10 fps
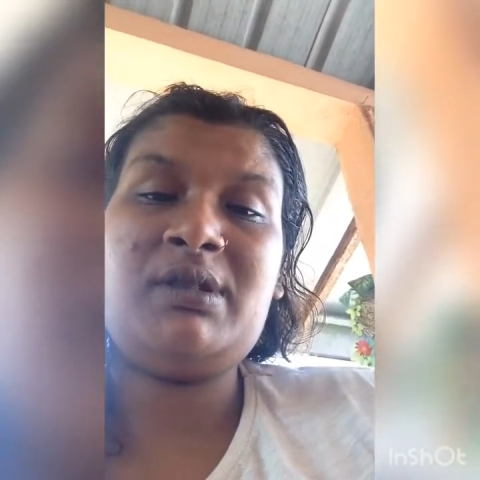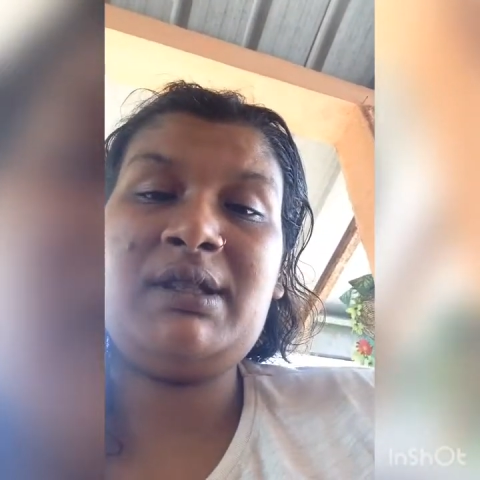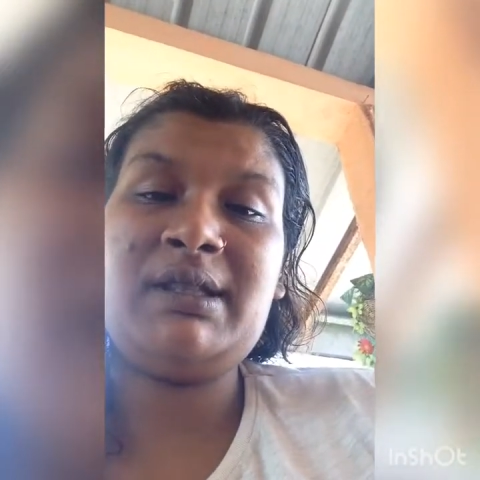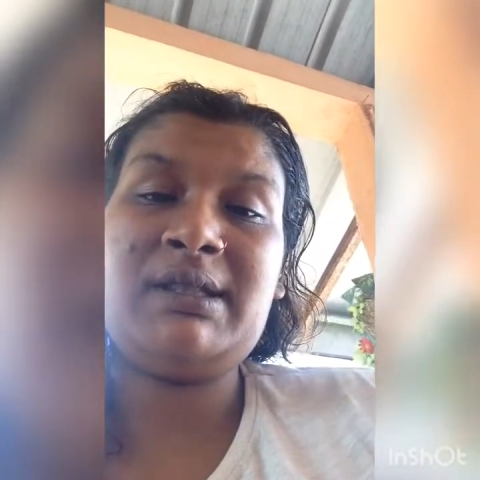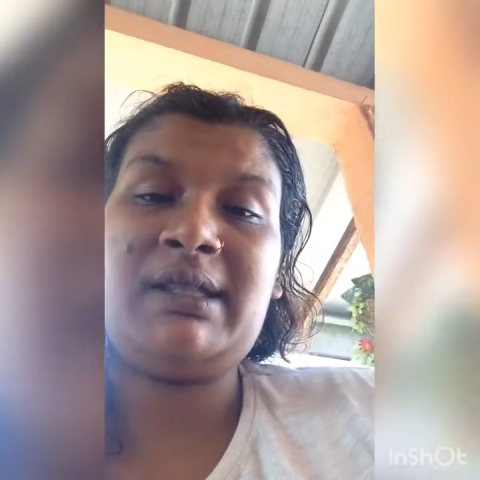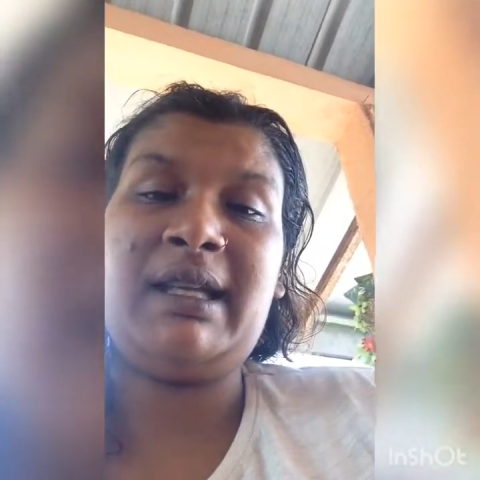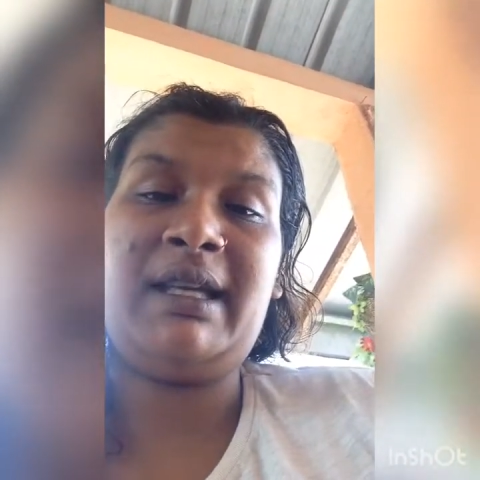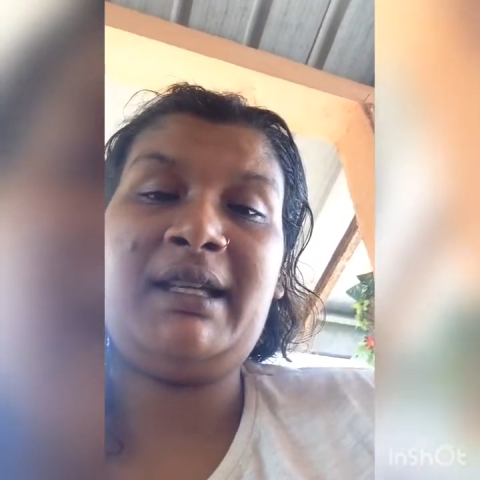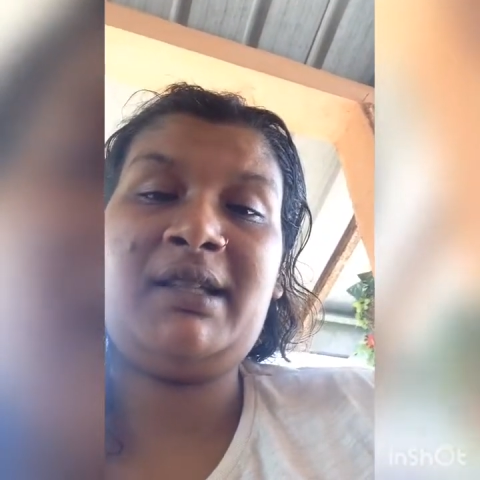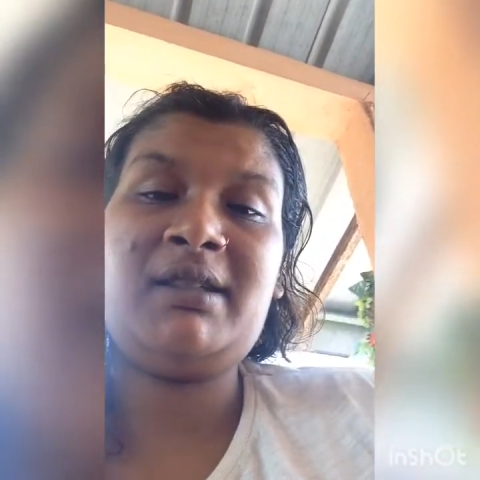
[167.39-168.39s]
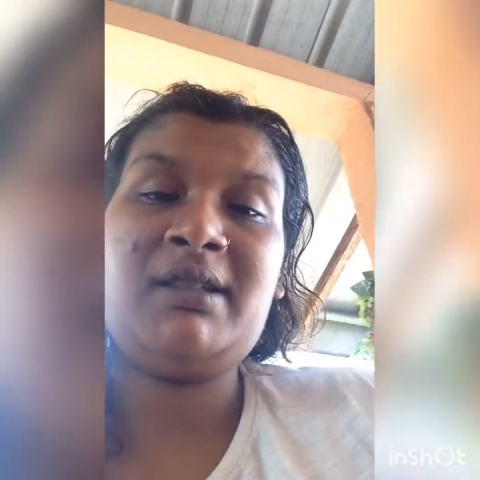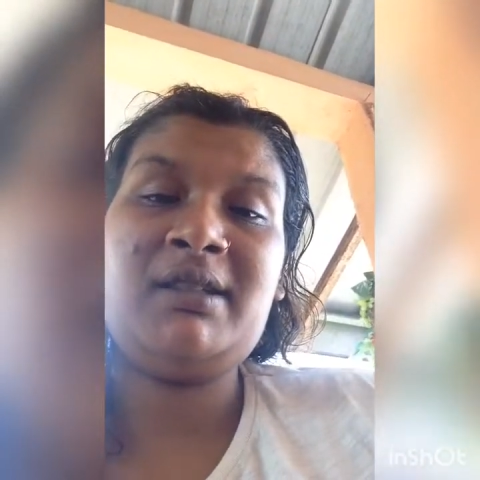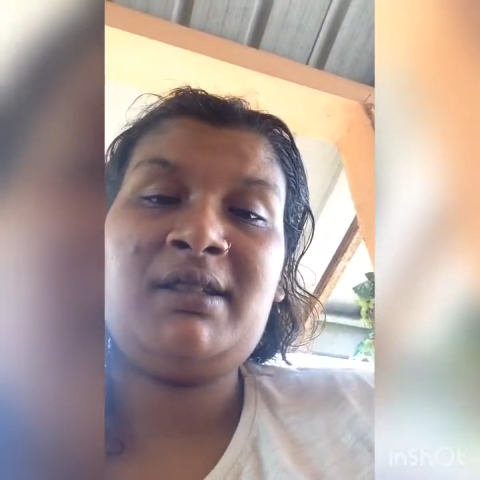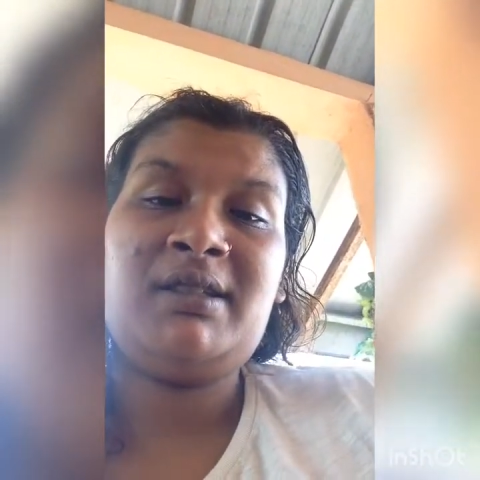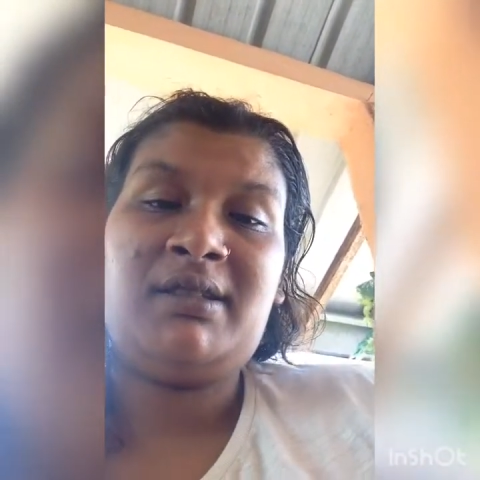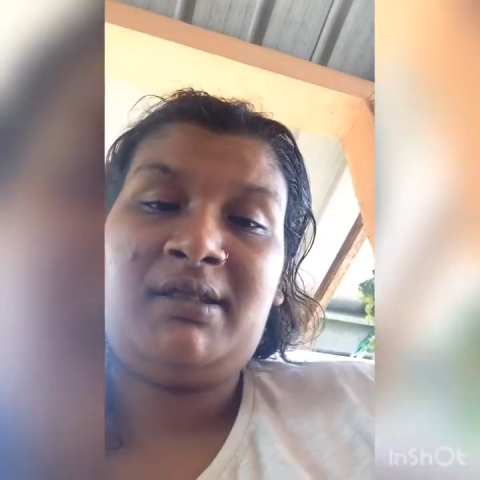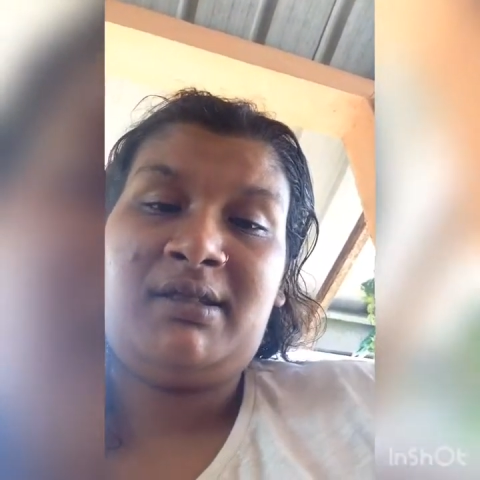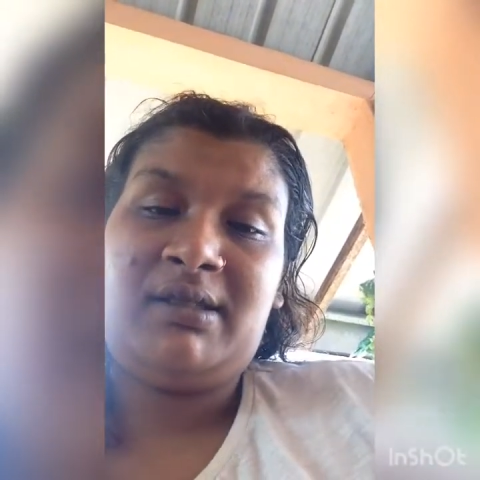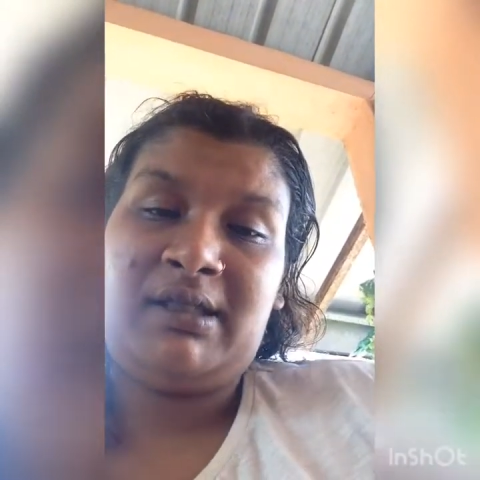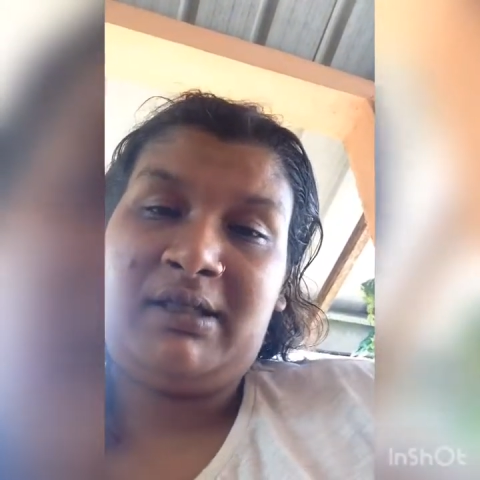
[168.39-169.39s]
dislike
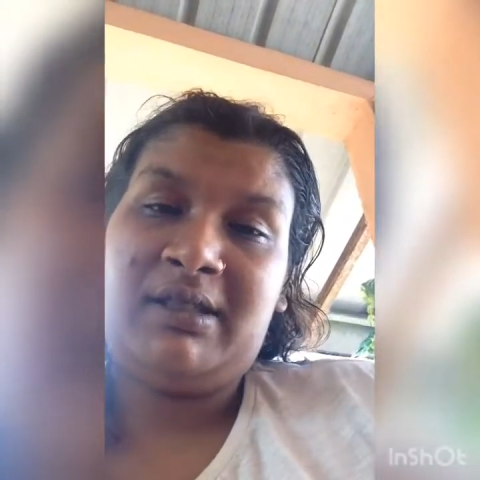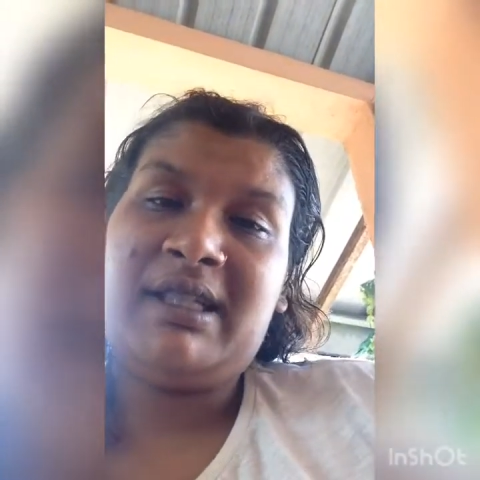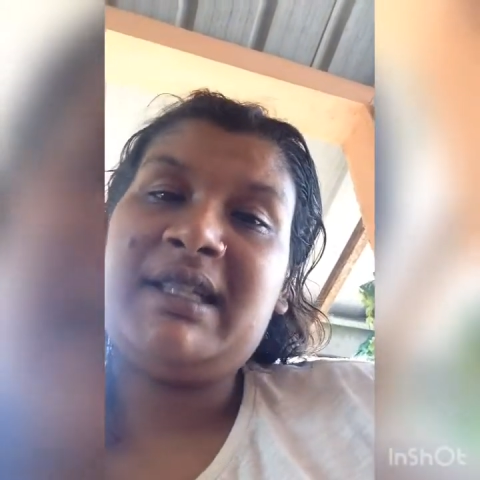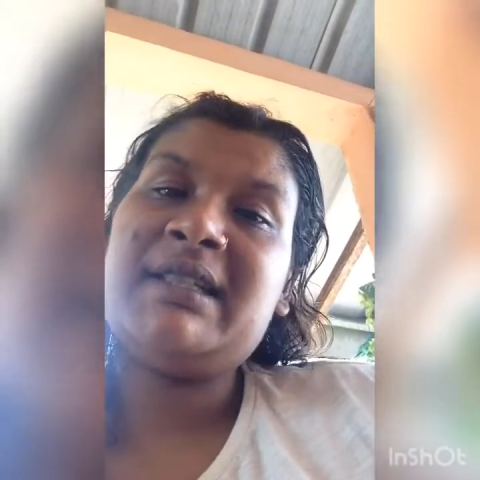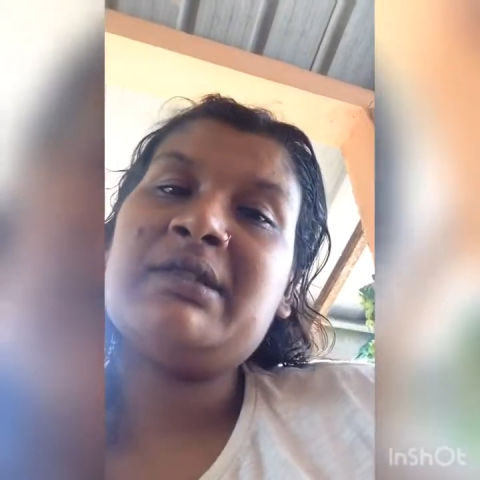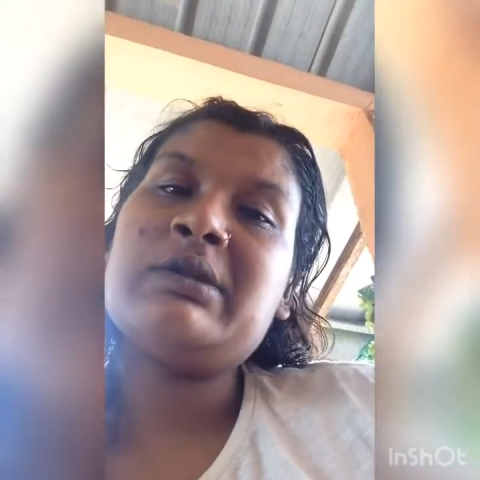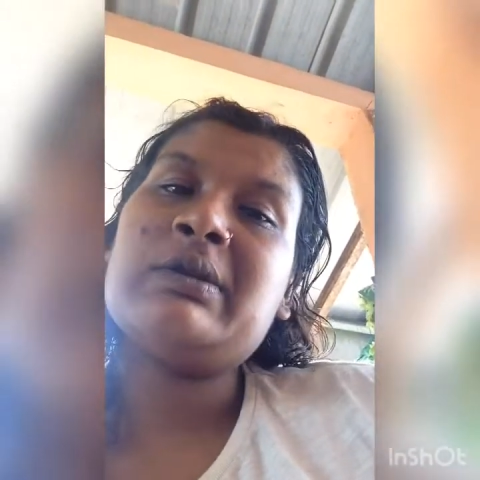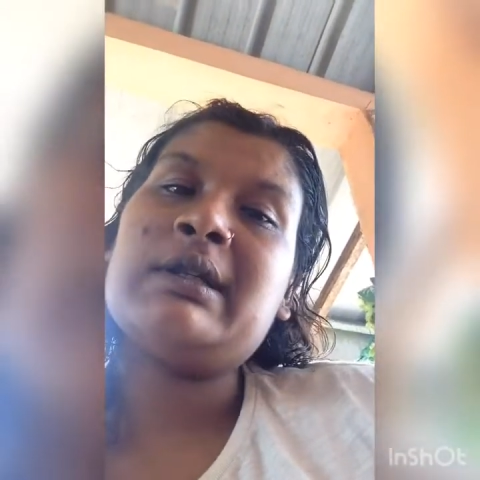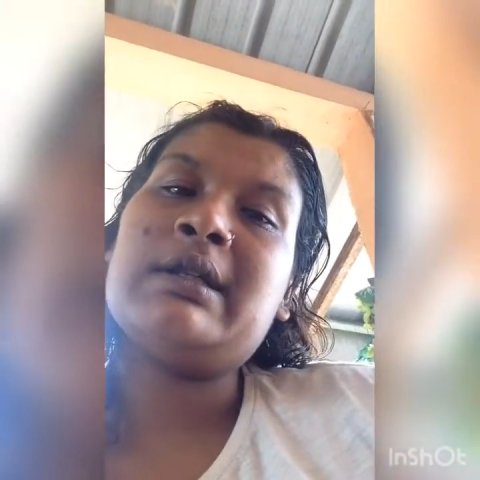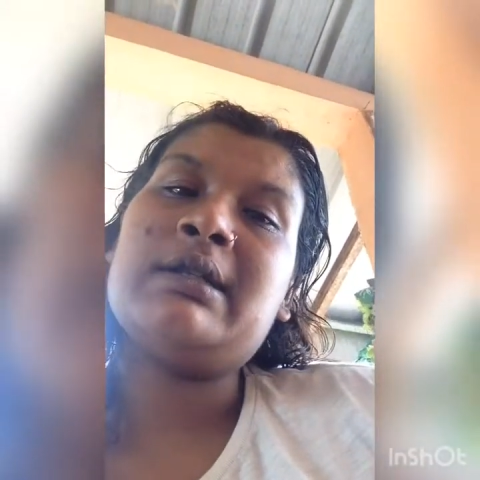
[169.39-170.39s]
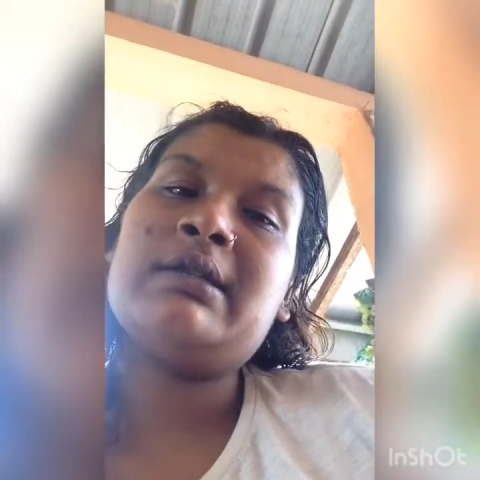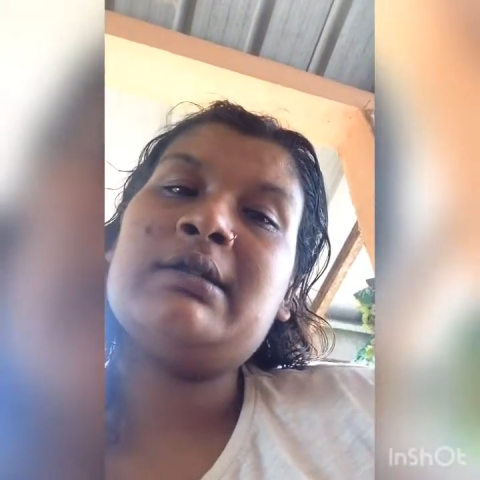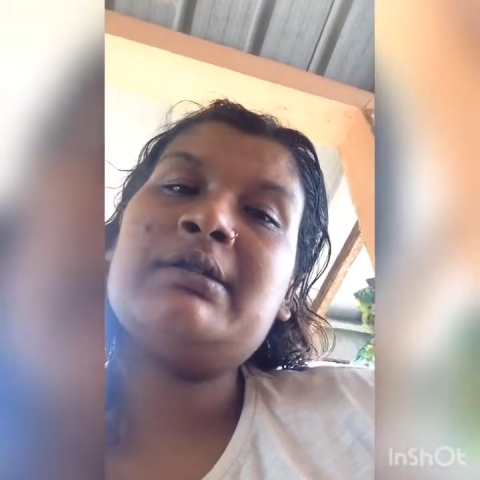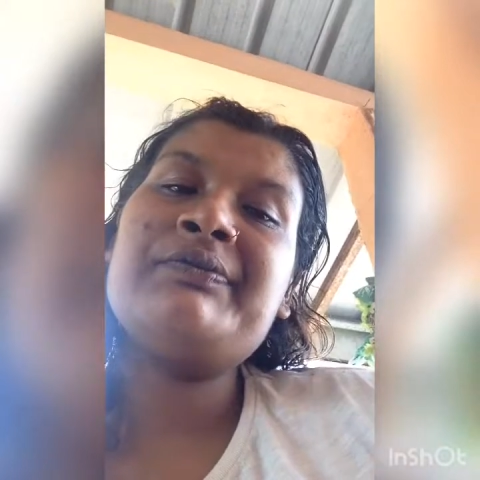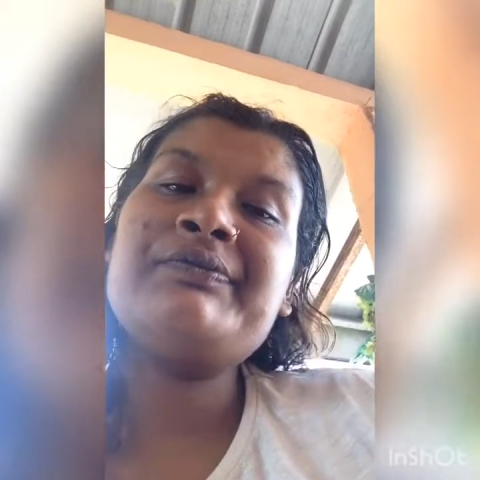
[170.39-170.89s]
all right well